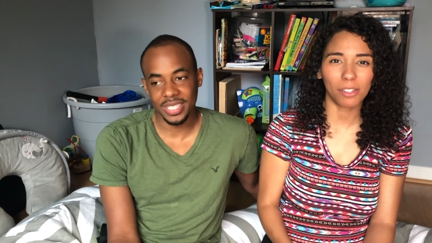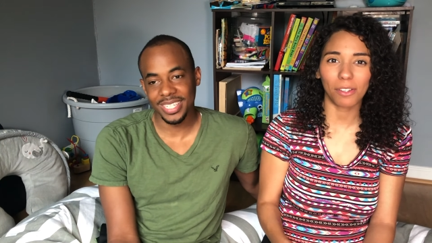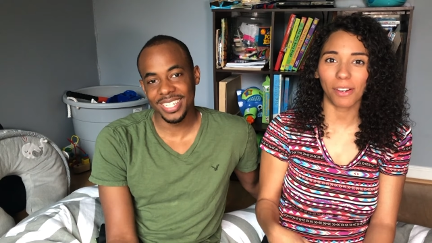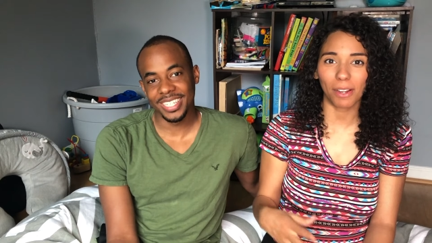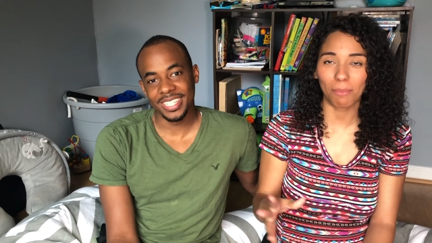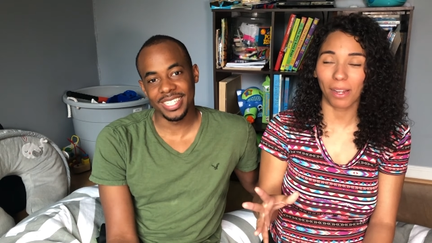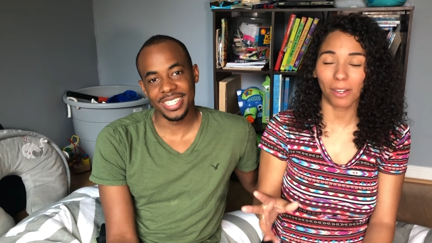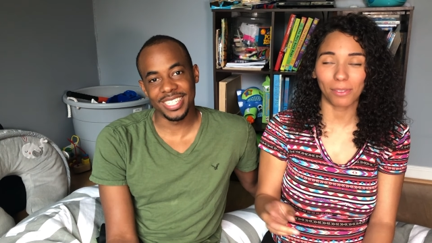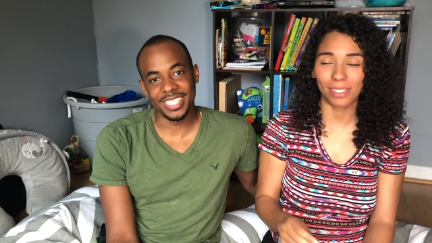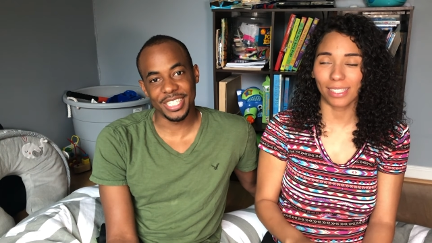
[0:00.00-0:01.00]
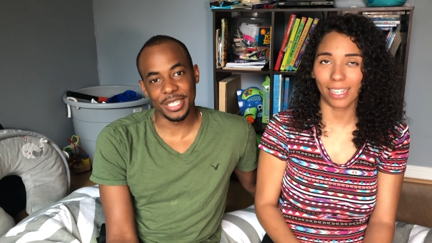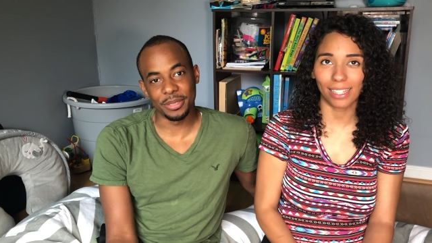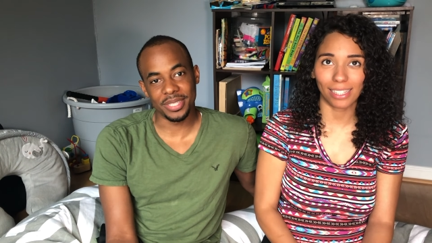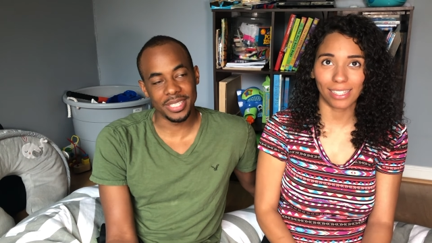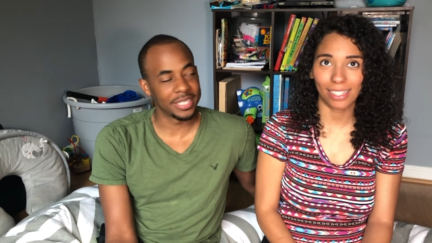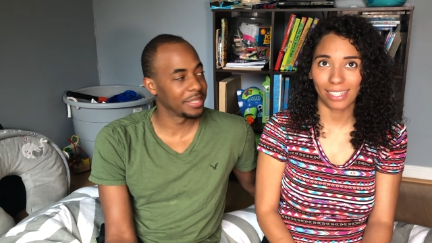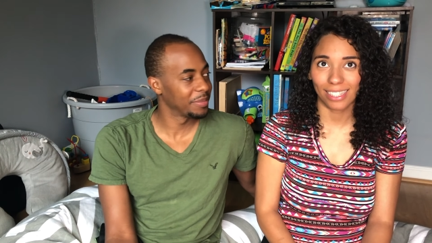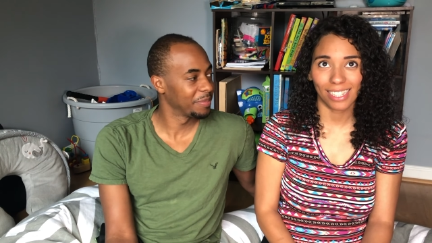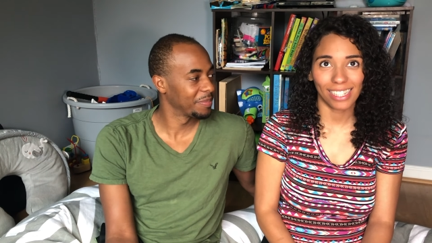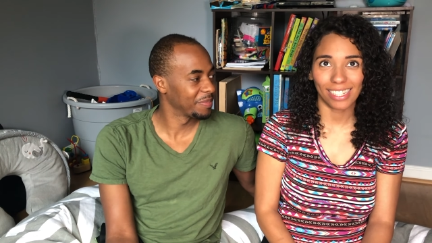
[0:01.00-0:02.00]
Speaker 1: you know, everybody always says this.
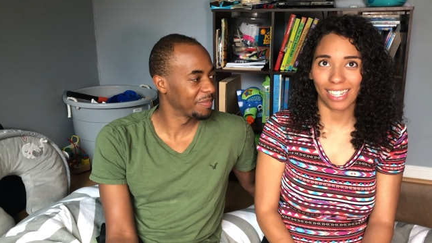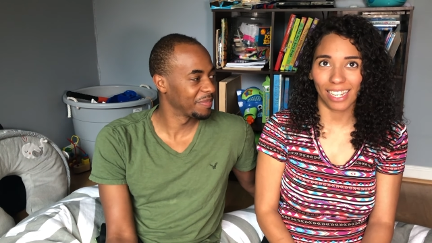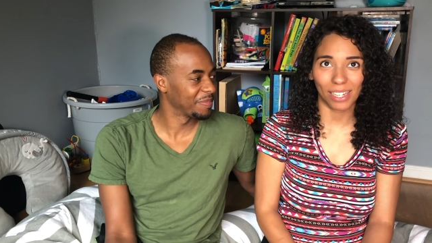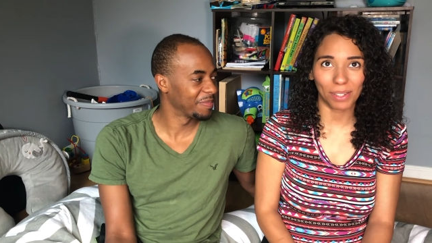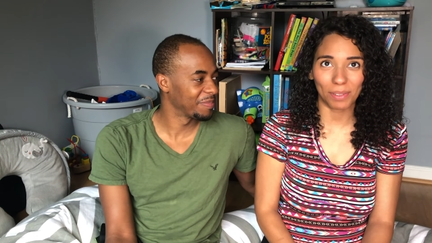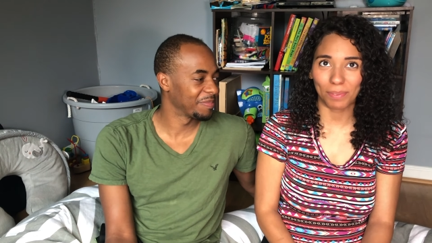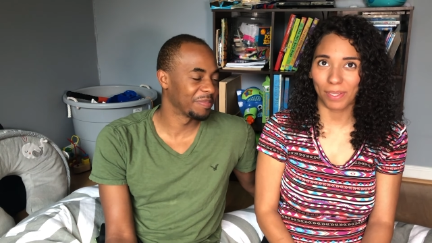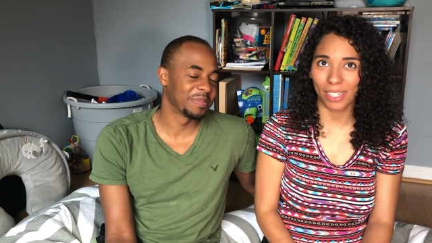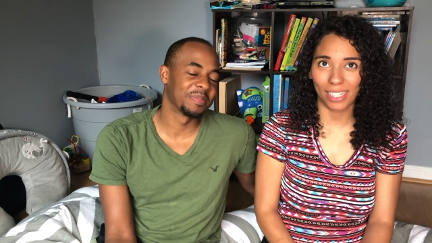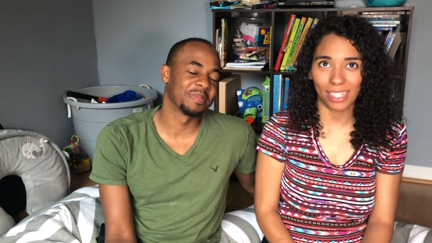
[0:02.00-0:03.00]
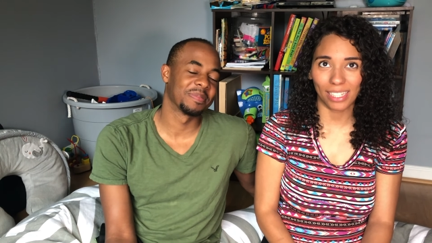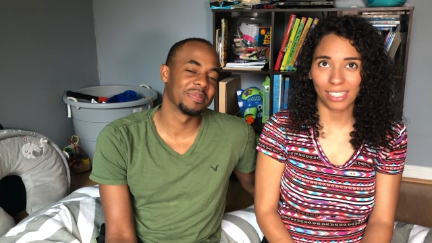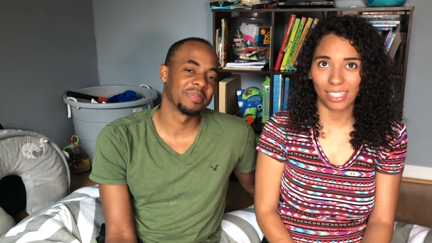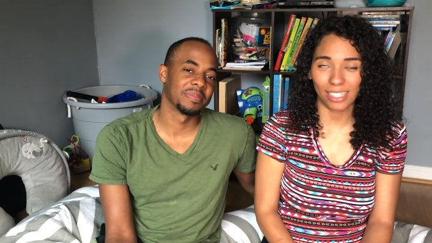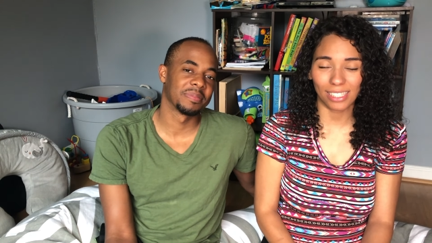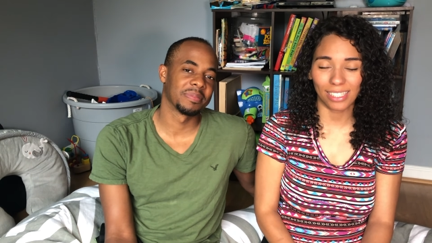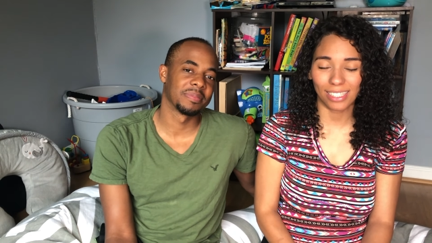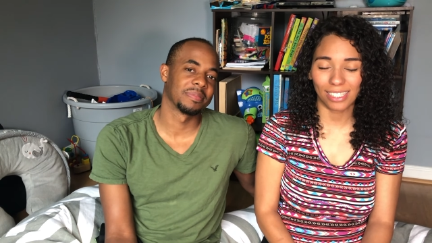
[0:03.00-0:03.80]
Yeah, but it just,